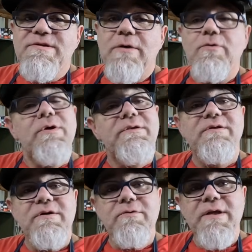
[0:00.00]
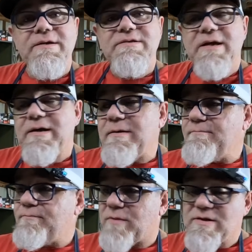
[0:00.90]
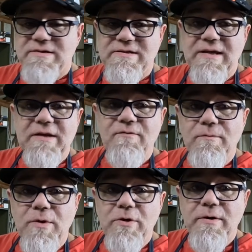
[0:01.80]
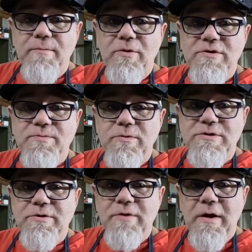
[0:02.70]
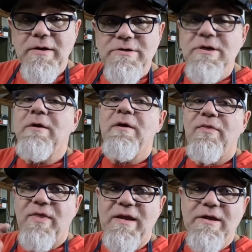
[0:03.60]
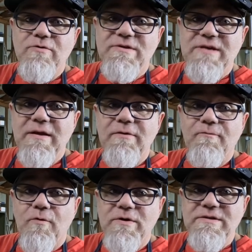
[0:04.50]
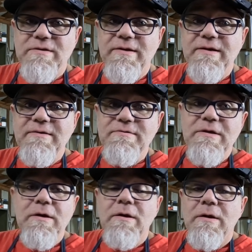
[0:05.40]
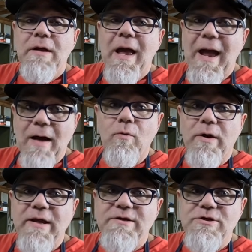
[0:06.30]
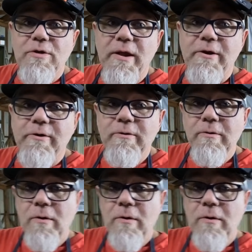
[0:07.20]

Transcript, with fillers: So until next time, this is Andy from Unity Motorsports Garage. Thank you, Seth, for the sleeves. I will catch you later.